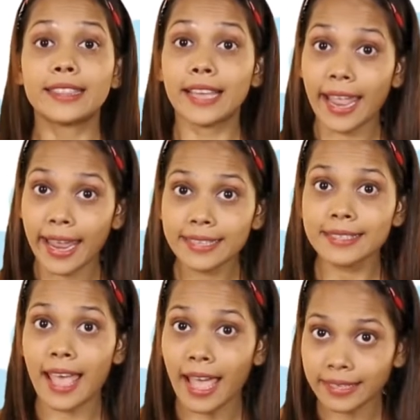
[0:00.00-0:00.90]
The
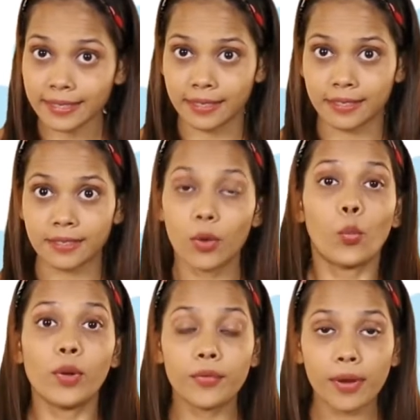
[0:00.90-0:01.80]
X-axis
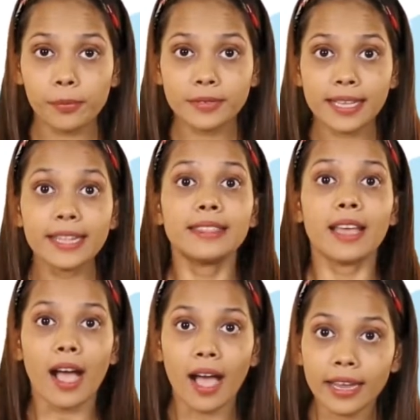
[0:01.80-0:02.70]
will represent the
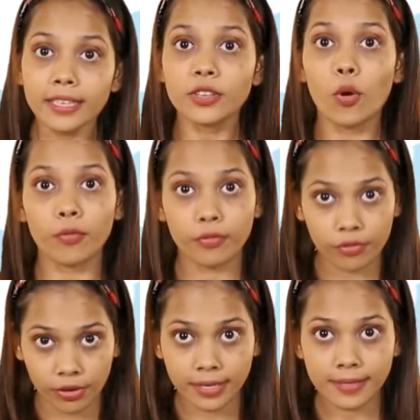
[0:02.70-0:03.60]
height of
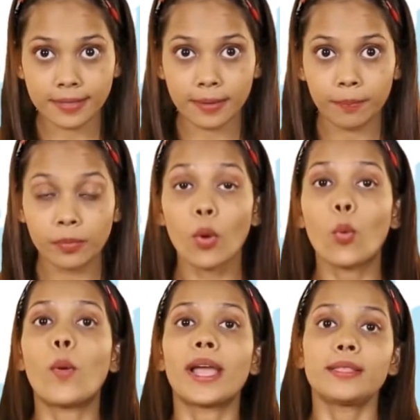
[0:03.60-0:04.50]
trees,
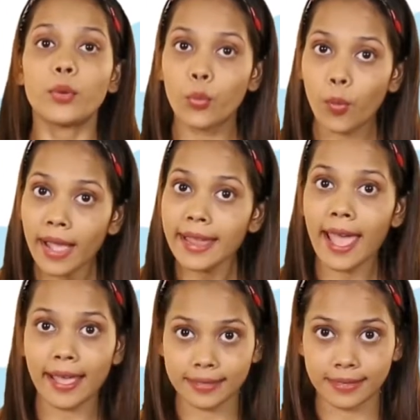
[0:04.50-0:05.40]
while the
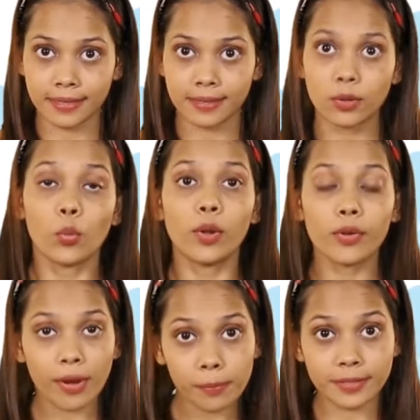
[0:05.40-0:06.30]
Y-axis will
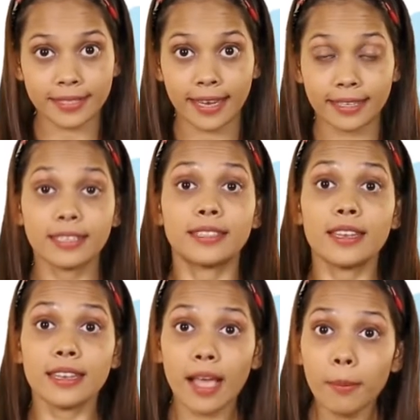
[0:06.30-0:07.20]
represent the
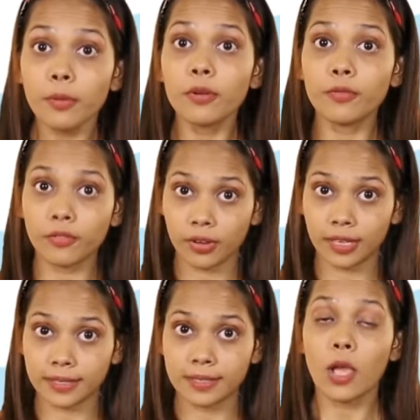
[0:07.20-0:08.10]
number of
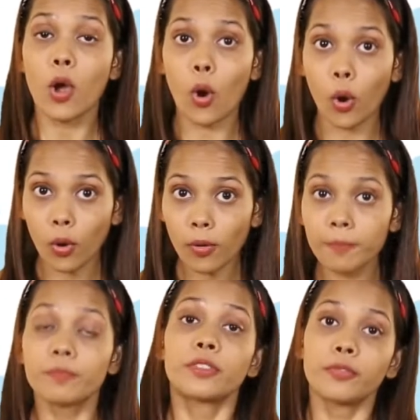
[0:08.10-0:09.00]
trees
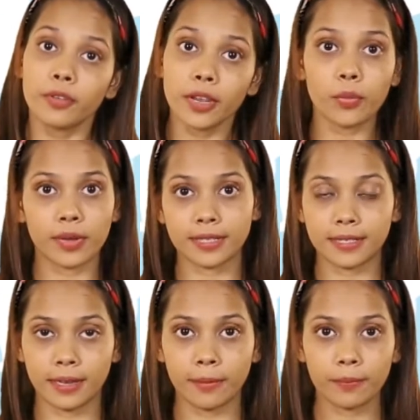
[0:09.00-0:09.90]
or the
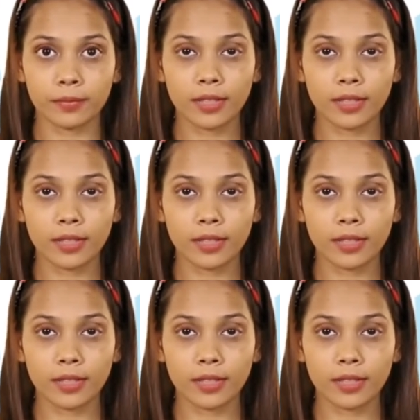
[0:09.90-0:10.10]
frequency.